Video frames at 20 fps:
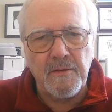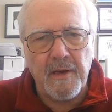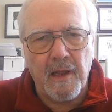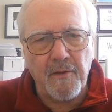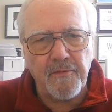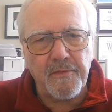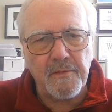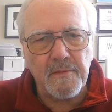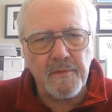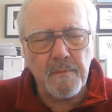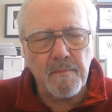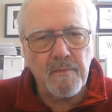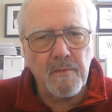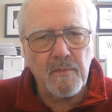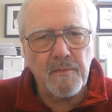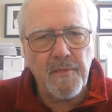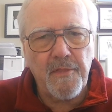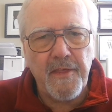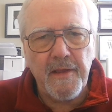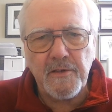Now,
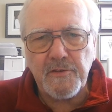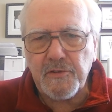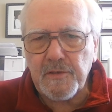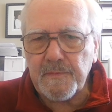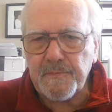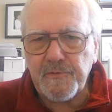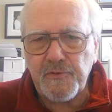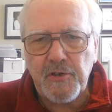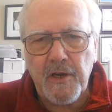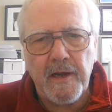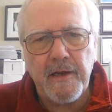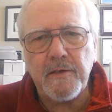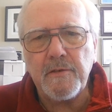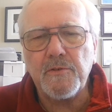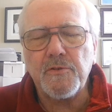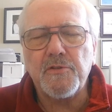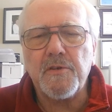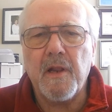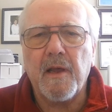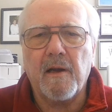things have
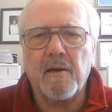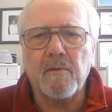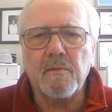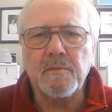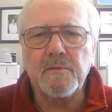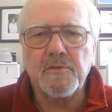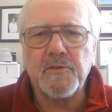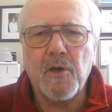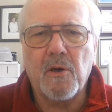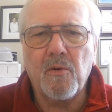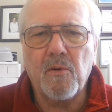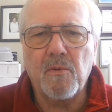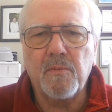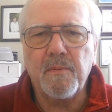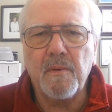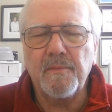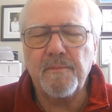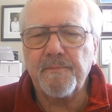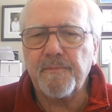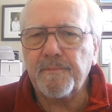changed now,
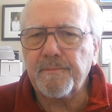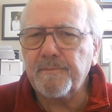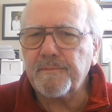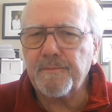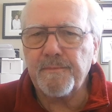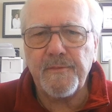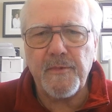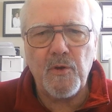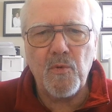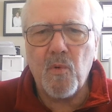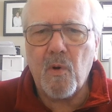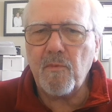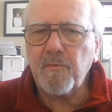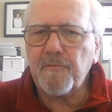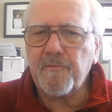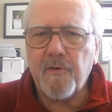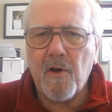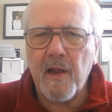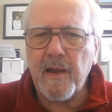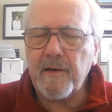so you
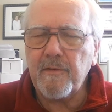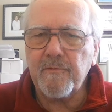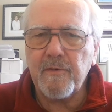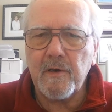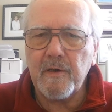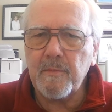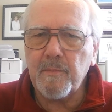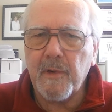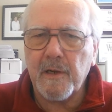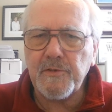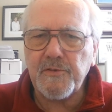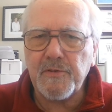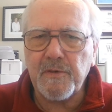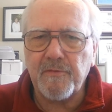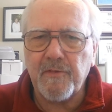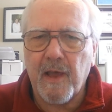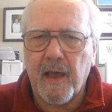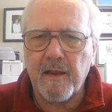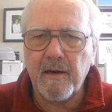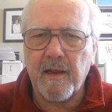won't find very much
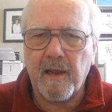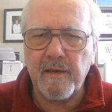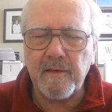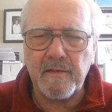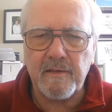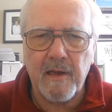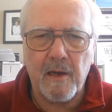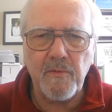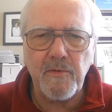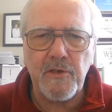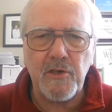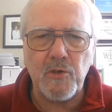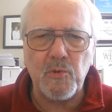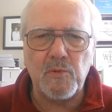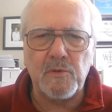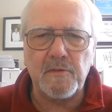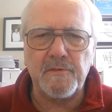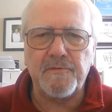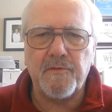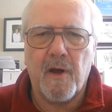of that. I doubt you
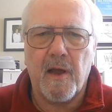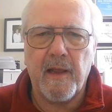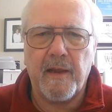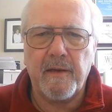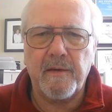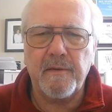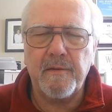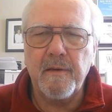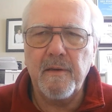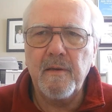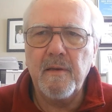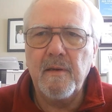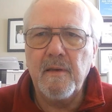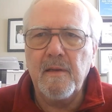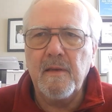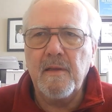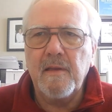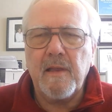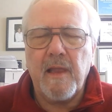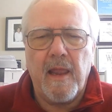will find
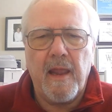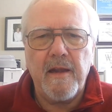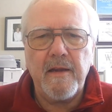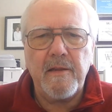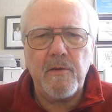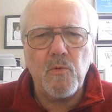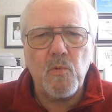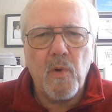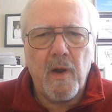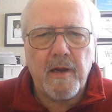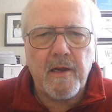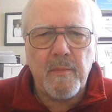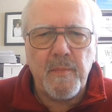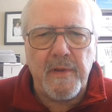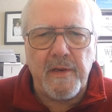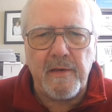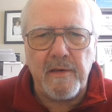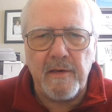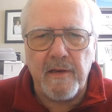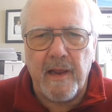any
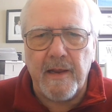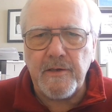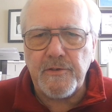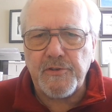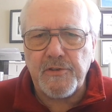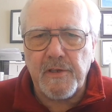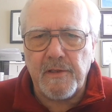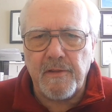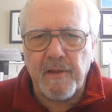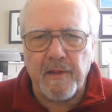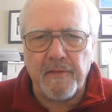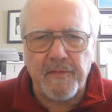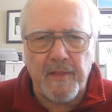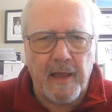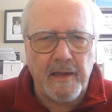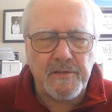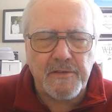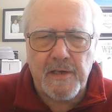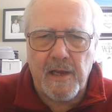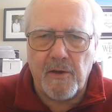recommendation that
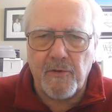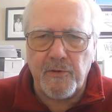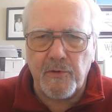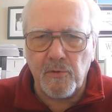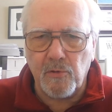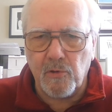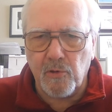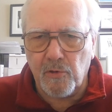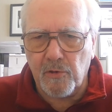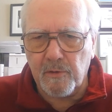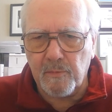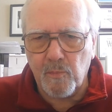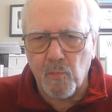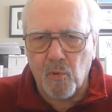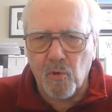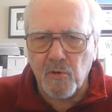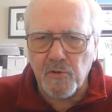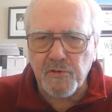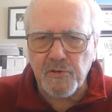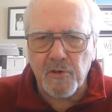that's how you learn
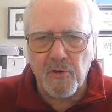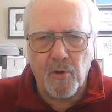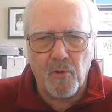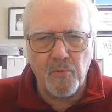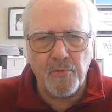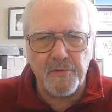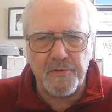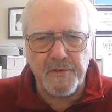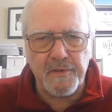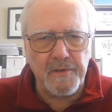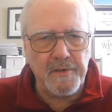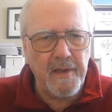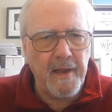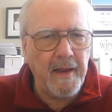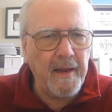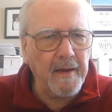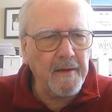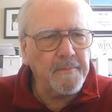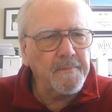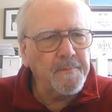Morse code
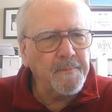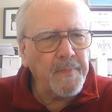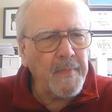today.